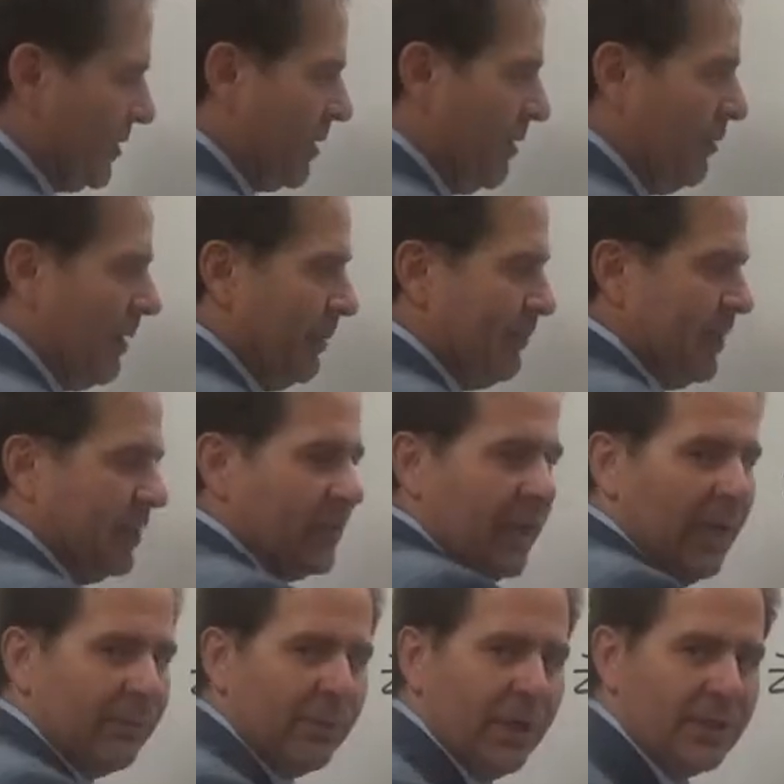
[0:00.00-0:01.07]
go up, the
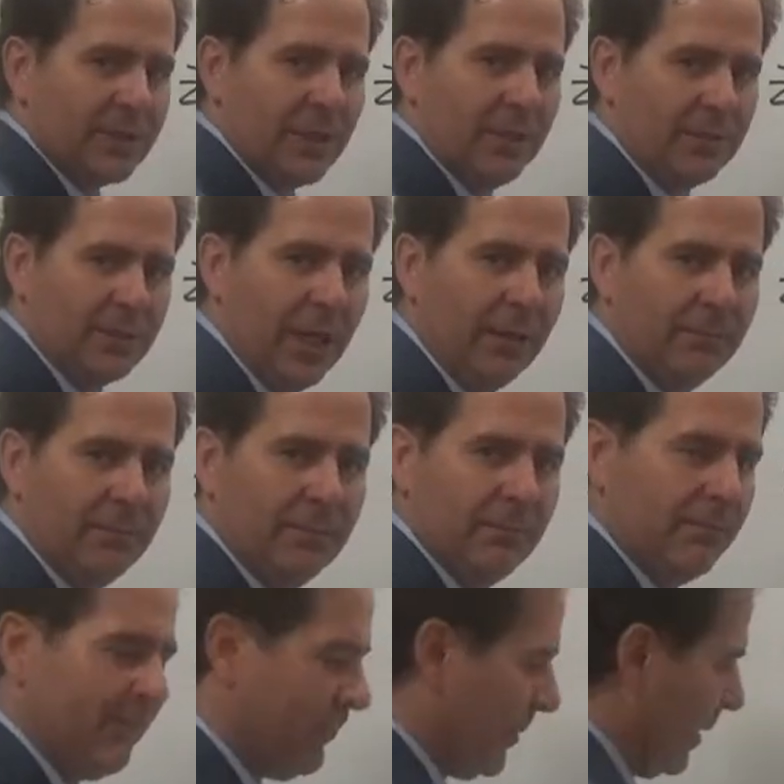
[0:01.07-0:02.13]
stock price goes up.
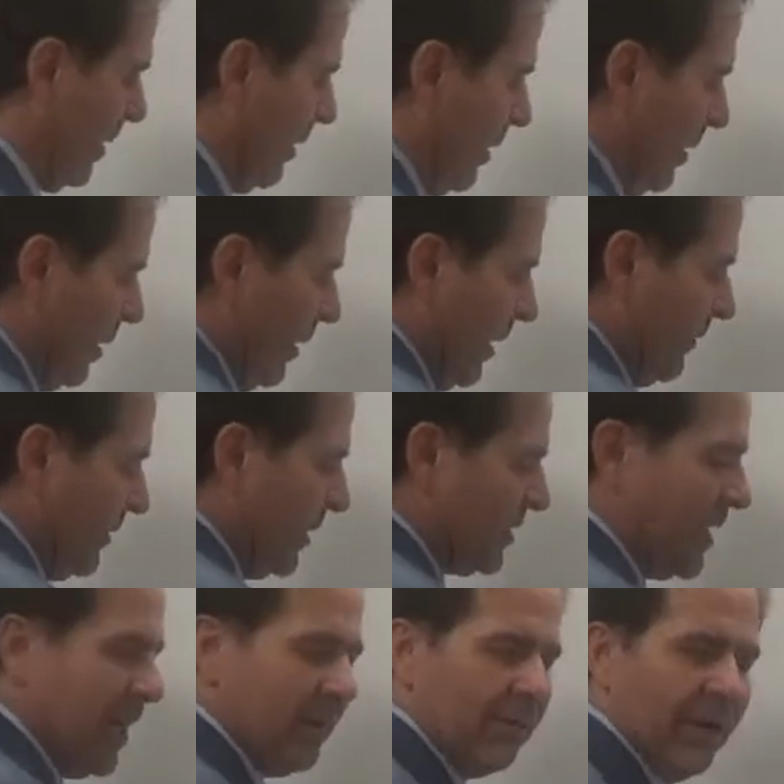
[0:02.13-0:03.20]
If
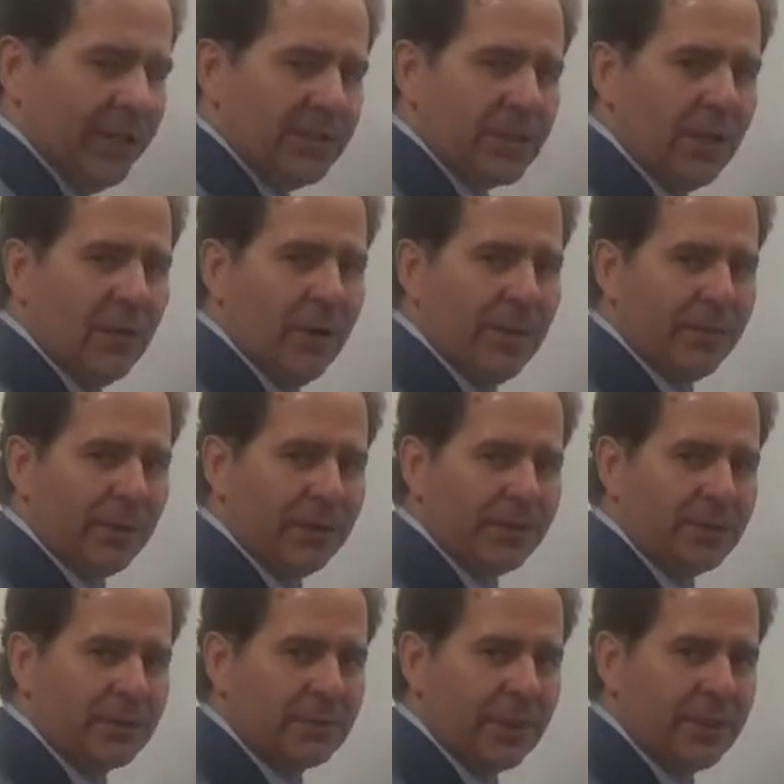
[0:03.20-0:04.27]
discount rates go up or
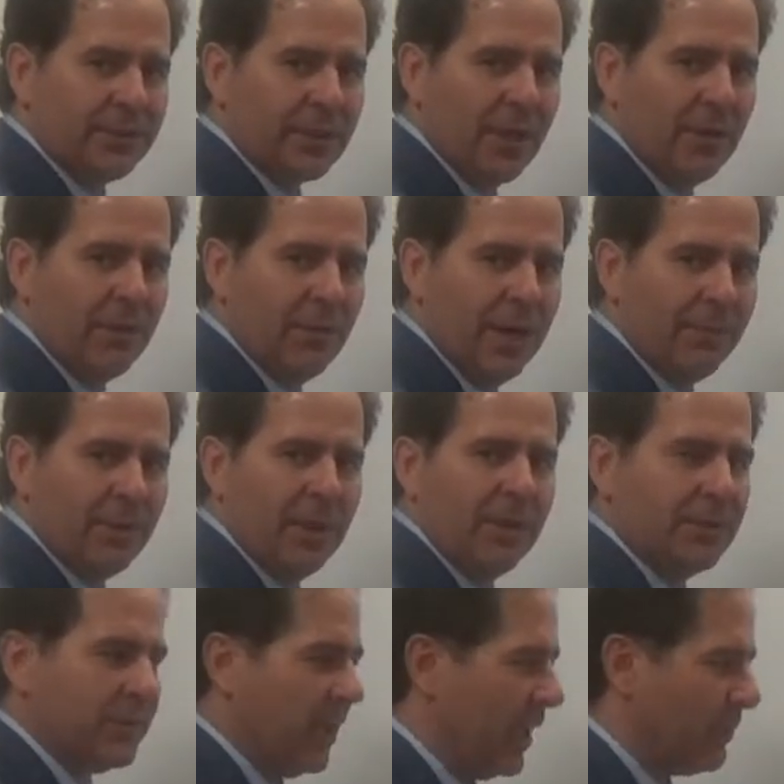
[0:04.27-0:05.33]
interest rates go up,
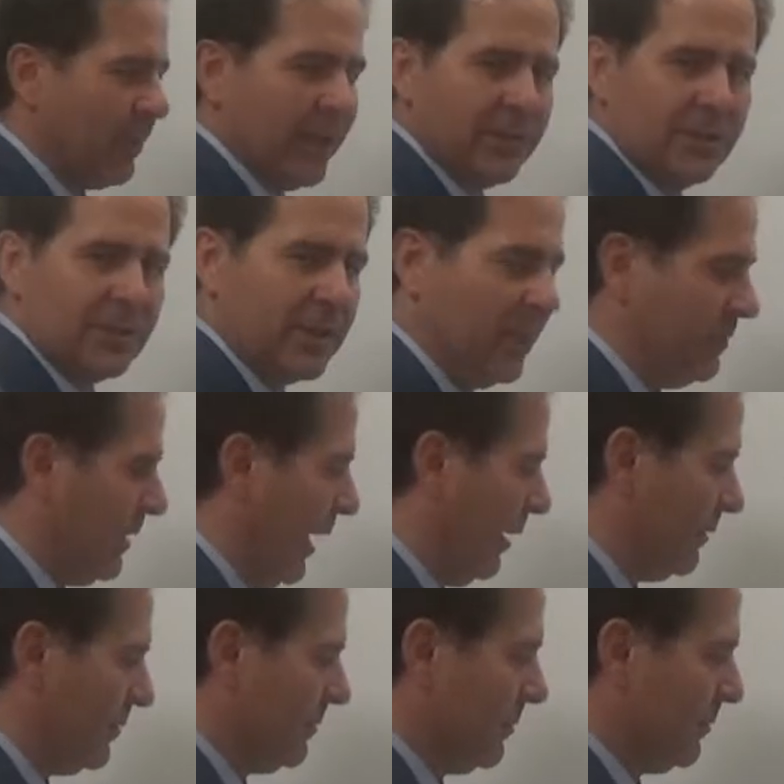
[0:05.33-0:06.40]
stock prices go down.
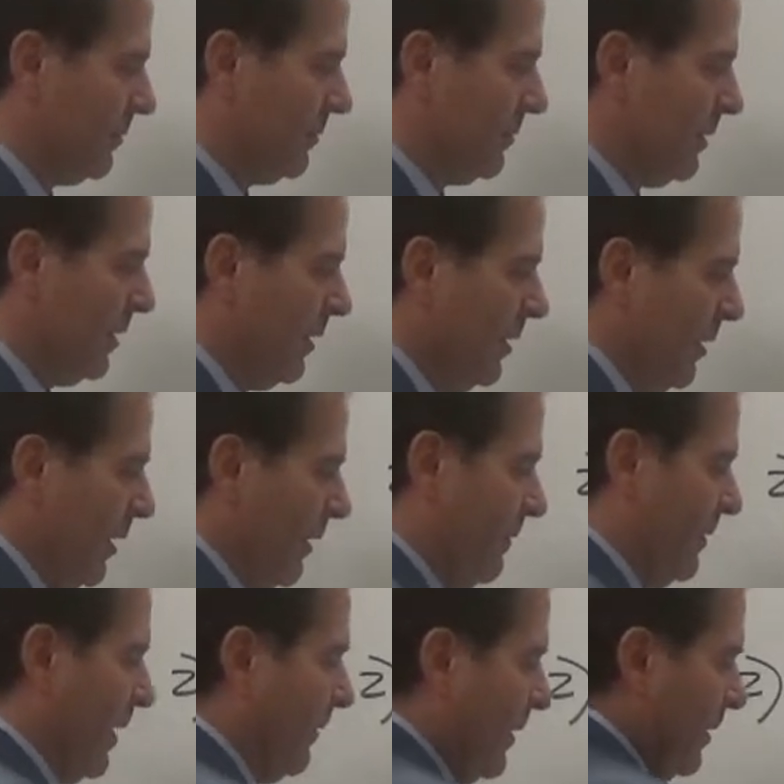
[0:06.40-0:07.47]
If
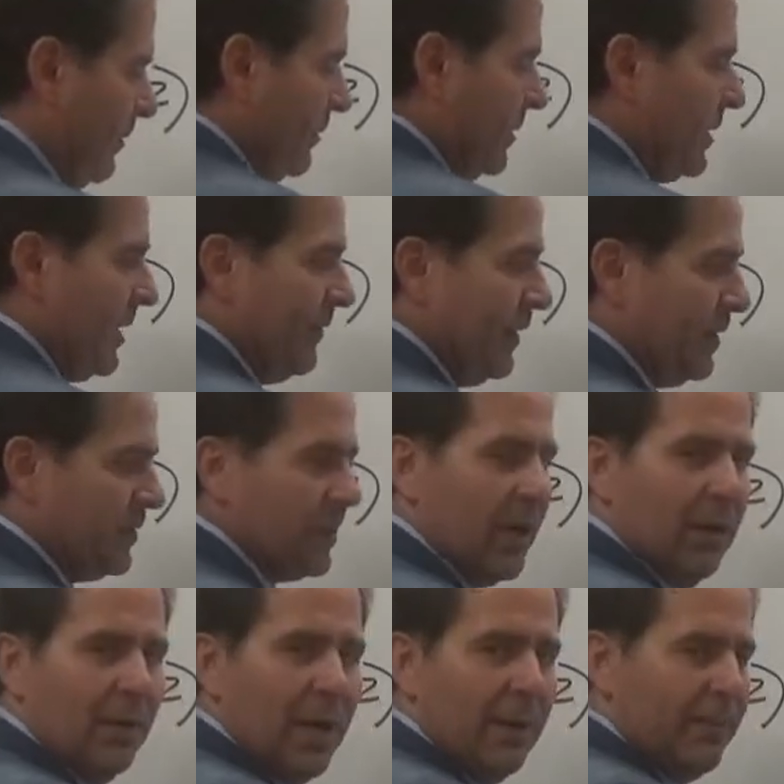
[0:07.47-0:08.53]
dividends
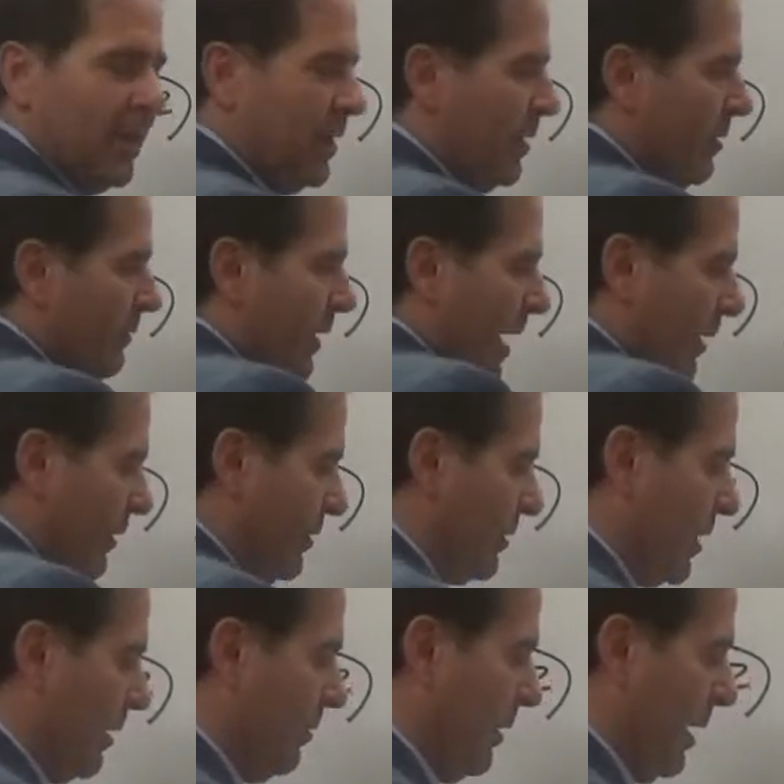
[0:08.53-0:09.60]
go up, values
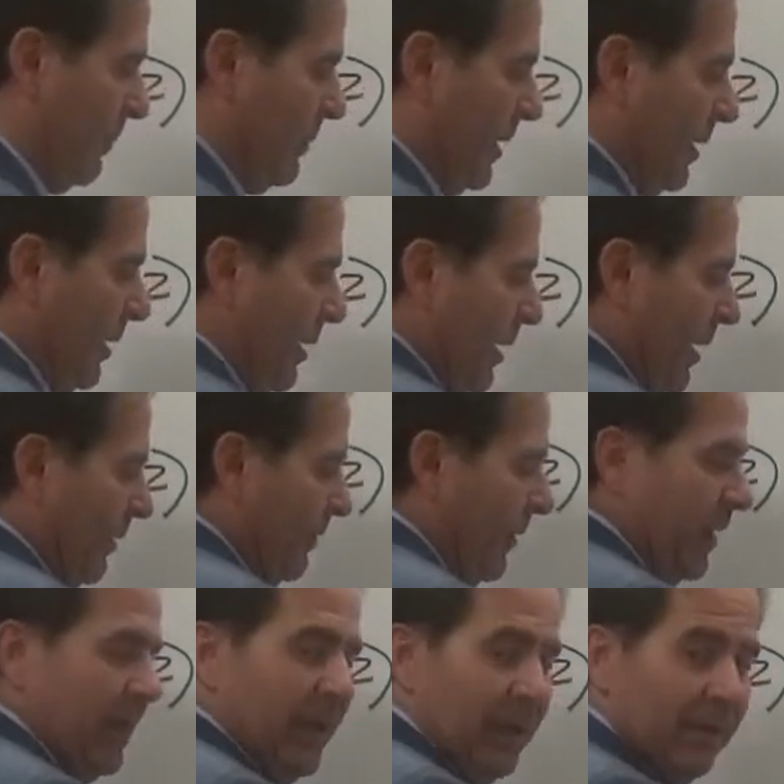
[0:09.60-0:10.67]
go up.
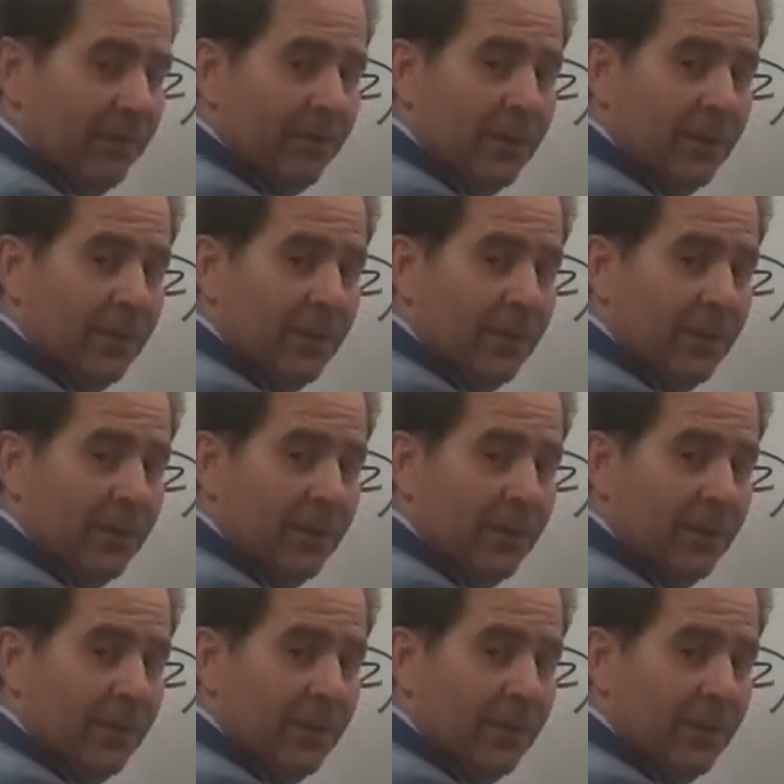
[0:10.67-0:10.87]
If